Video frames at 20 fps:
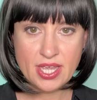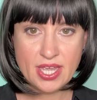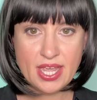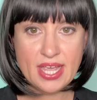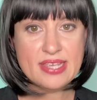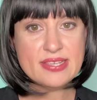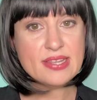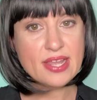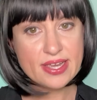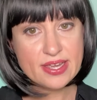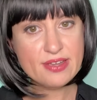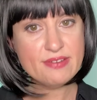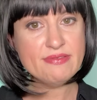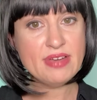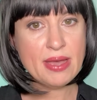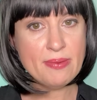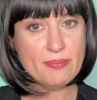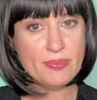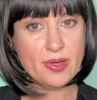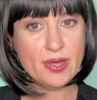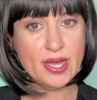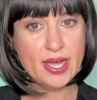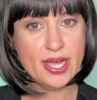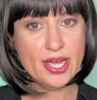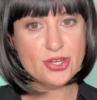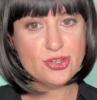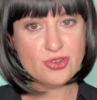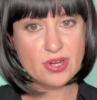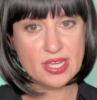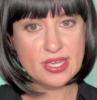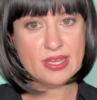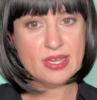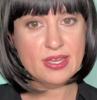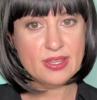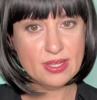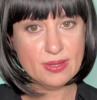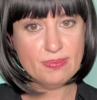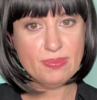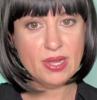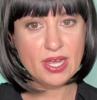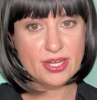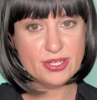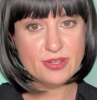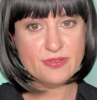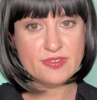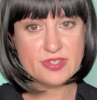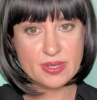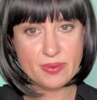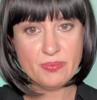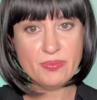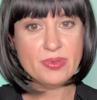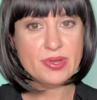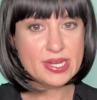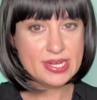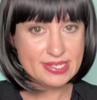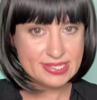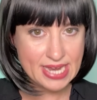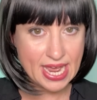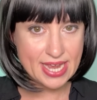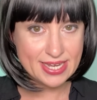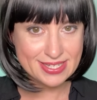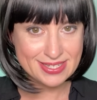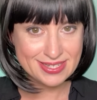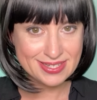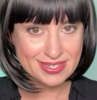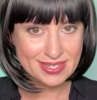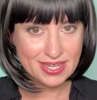It's like a vampire drinking the blood of somebody dead.